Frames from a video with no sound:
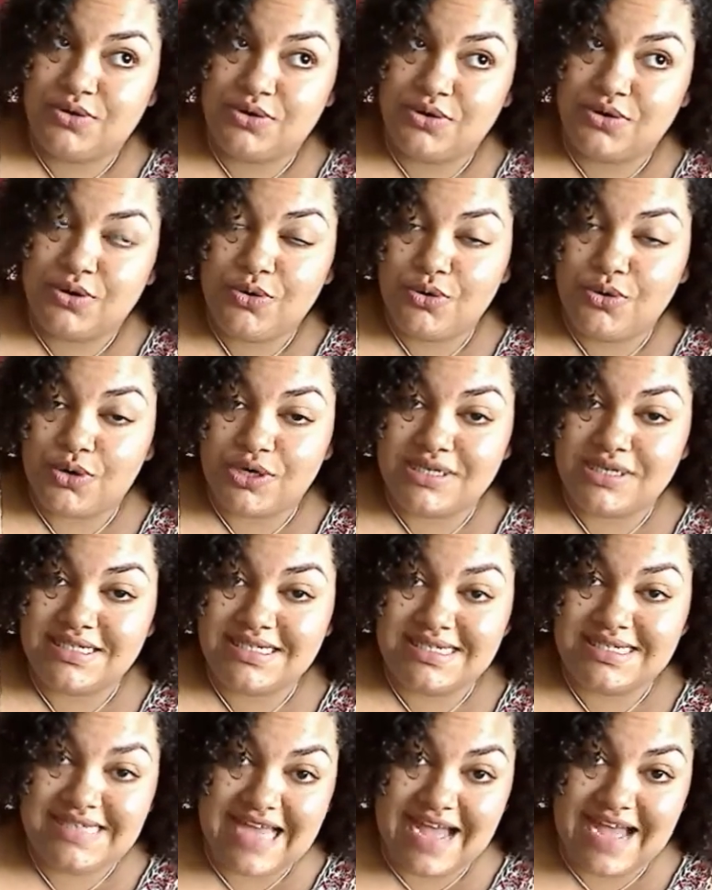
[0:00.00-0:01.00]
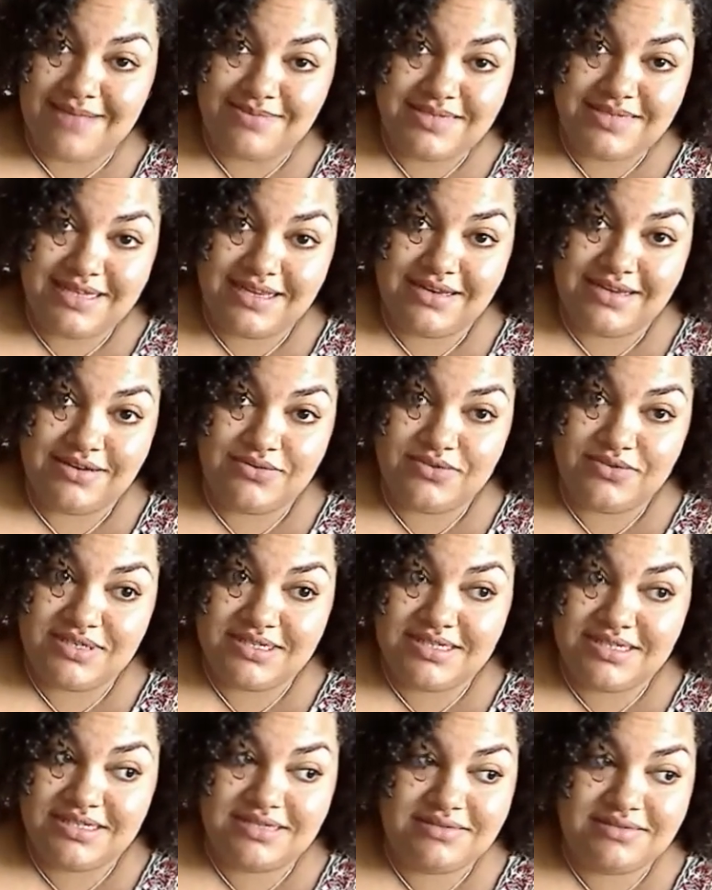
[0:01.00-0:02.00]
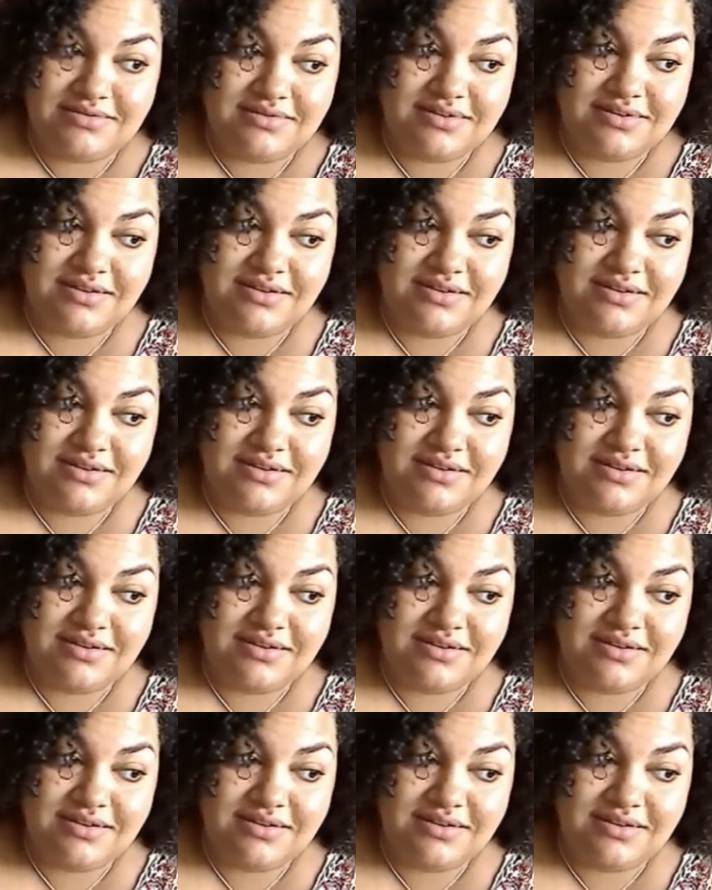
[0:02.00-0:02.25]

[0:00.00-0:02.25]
cord snapped and you just